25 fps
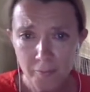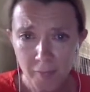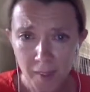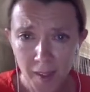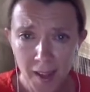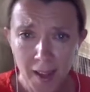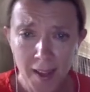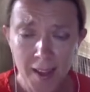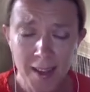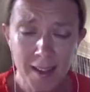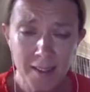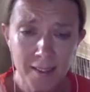
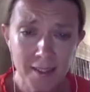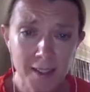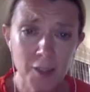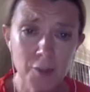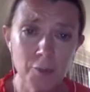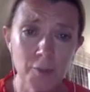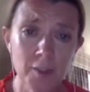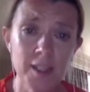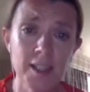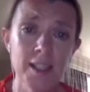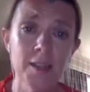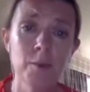And it, you
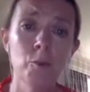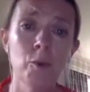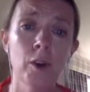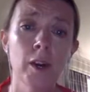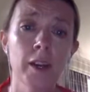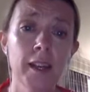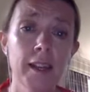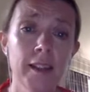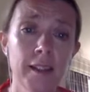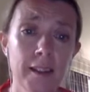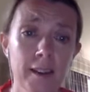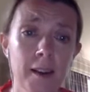know, the team
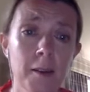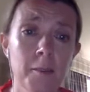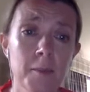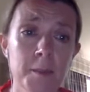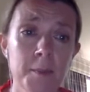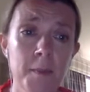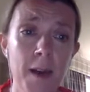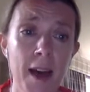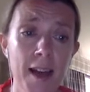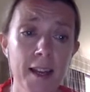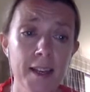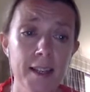working
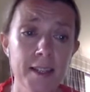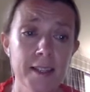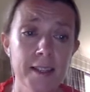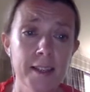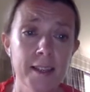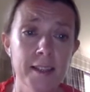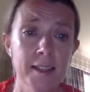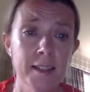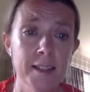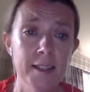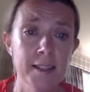comes back to this.